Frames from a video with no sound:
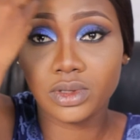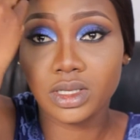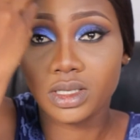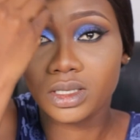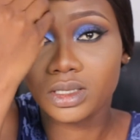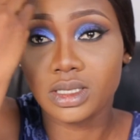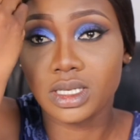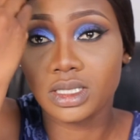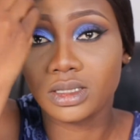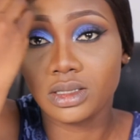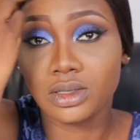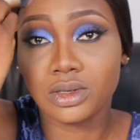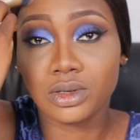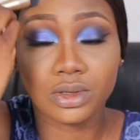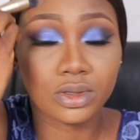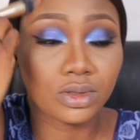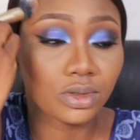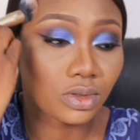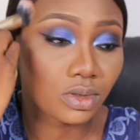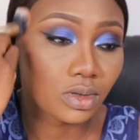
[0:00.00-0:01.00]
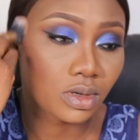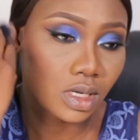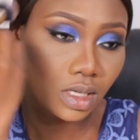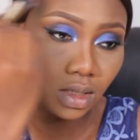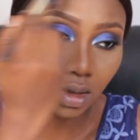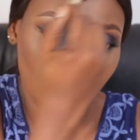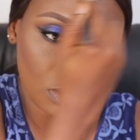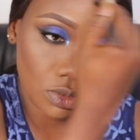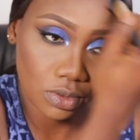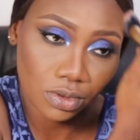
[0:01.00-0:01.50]
this as a contour
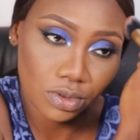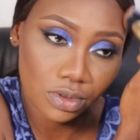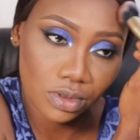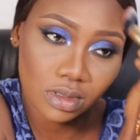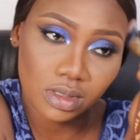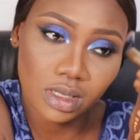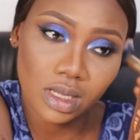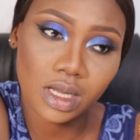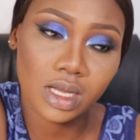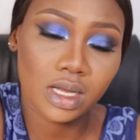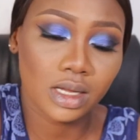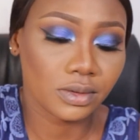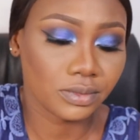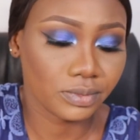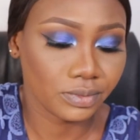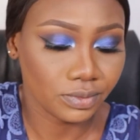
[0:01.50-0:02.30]
and a bronzer,